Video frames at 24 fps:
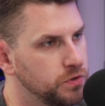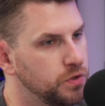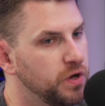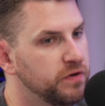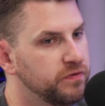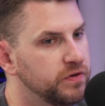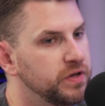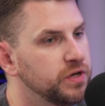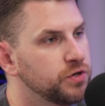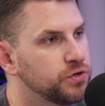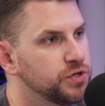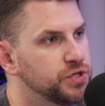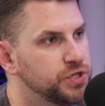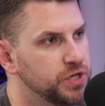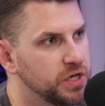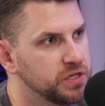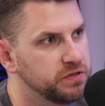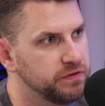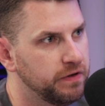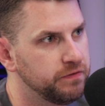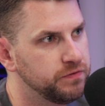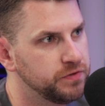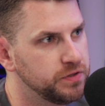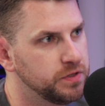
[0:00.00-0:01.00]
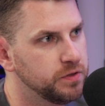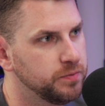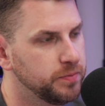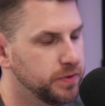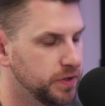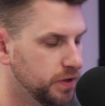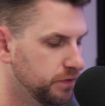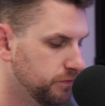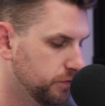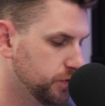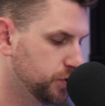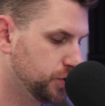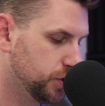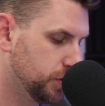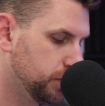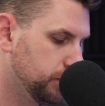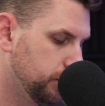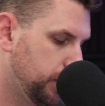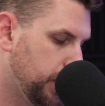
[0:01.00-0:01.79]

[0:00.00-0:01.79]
COPD. You have an increased chance of having COPD, for sure.